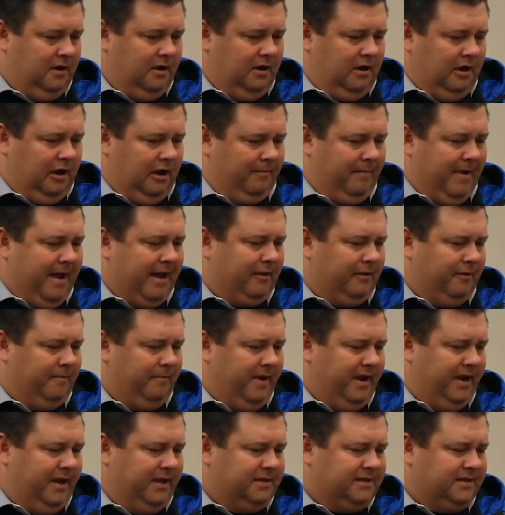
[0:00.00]
Madeline
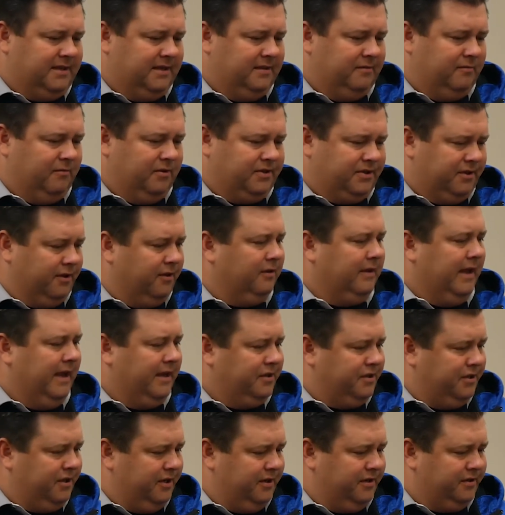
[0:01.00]
Mays was hurt
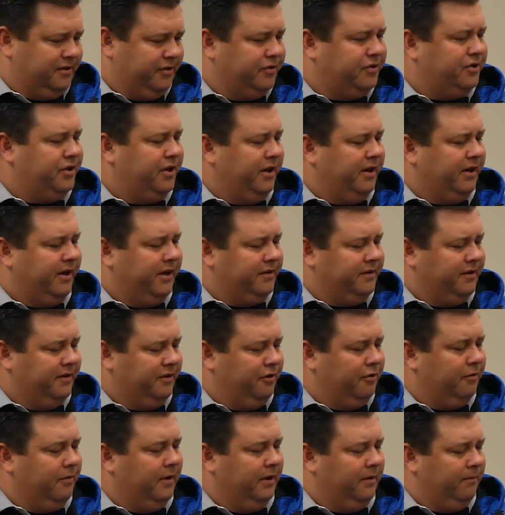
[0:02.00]
last year, so she didn't get to
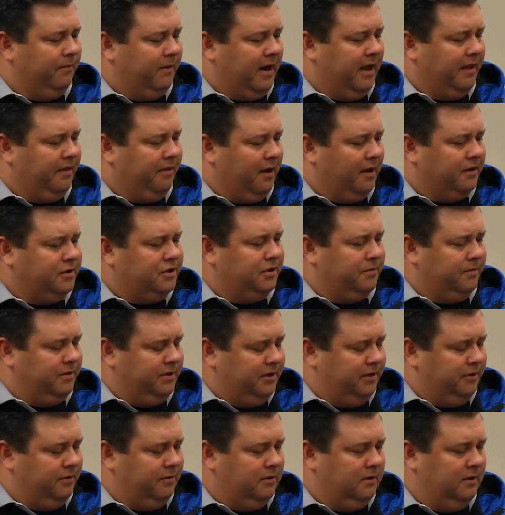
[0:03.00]
do what I thought she would
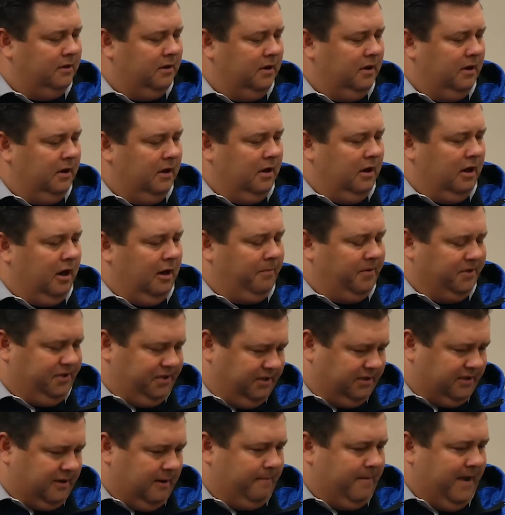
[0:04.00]
do. But
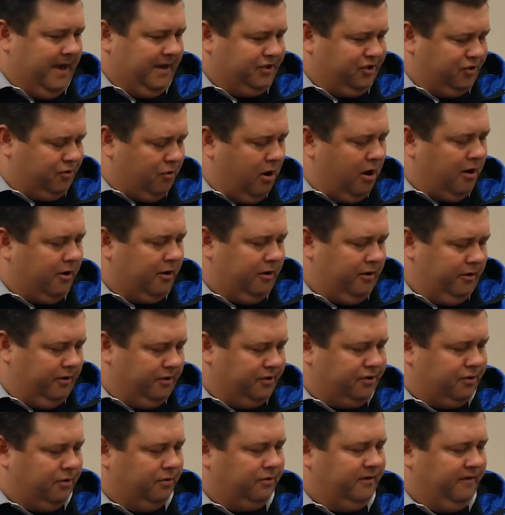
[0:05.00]
she's come back stronger. Her
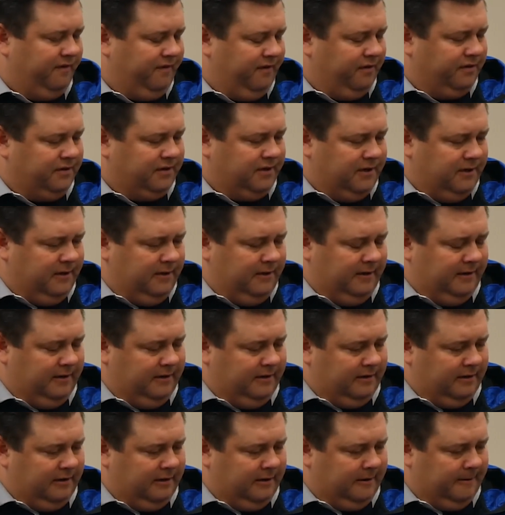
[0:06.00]
shoulder feels good,
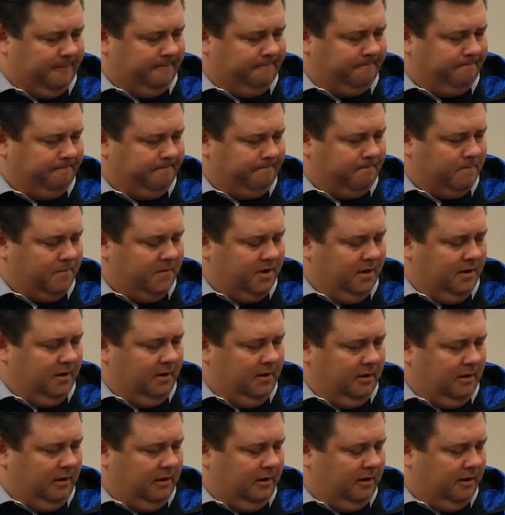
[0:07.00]

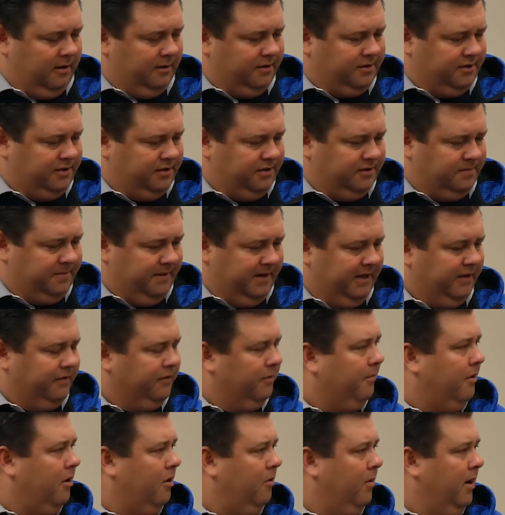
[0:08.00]
and she's been hitting
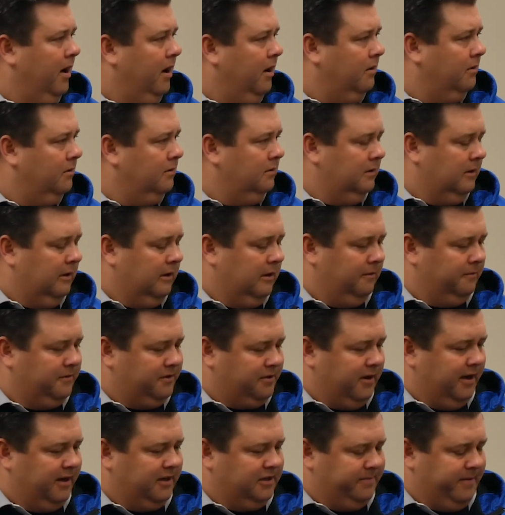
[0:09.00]
the ball well.
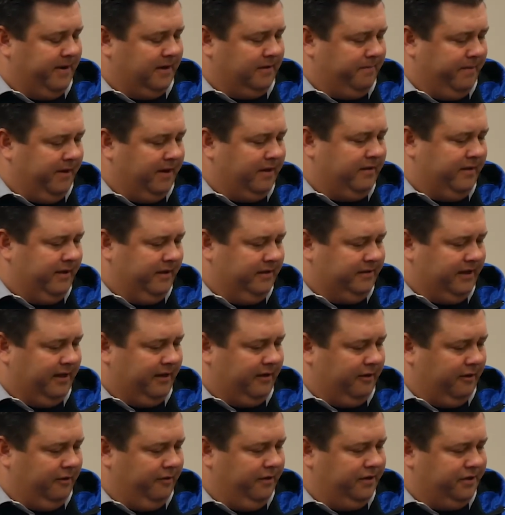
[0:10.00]
So I expect big things
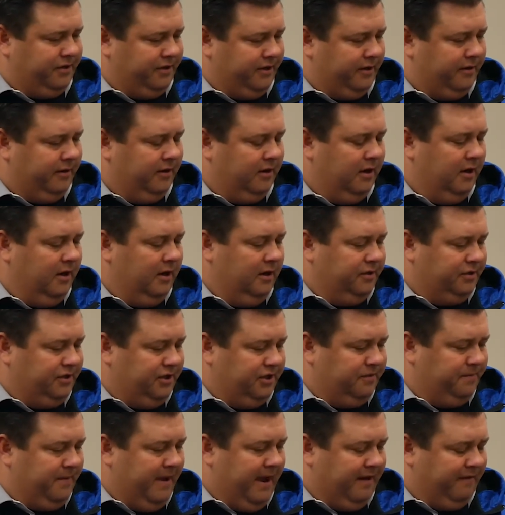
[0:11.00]
out of her this year.
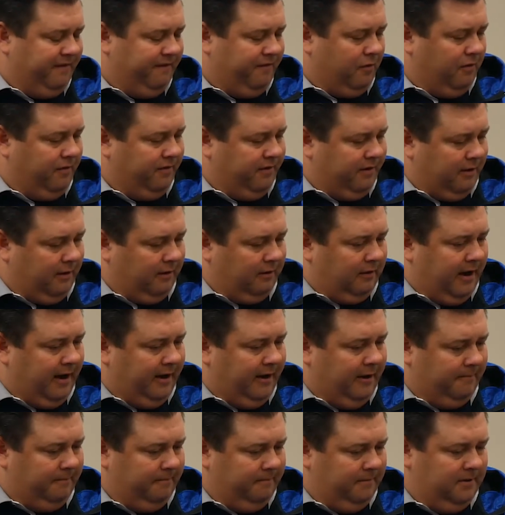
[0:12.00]
She's batting 4th in our
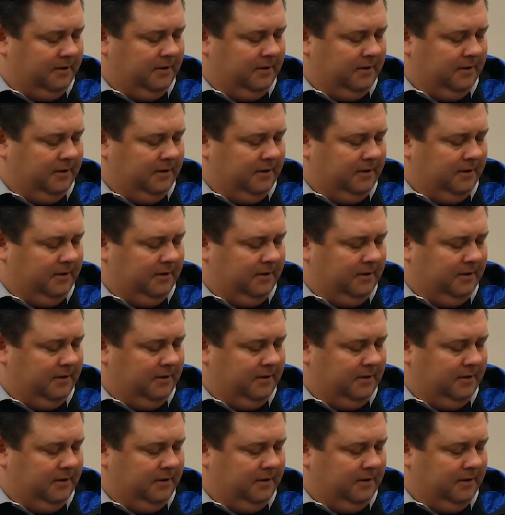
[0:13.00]
lineup.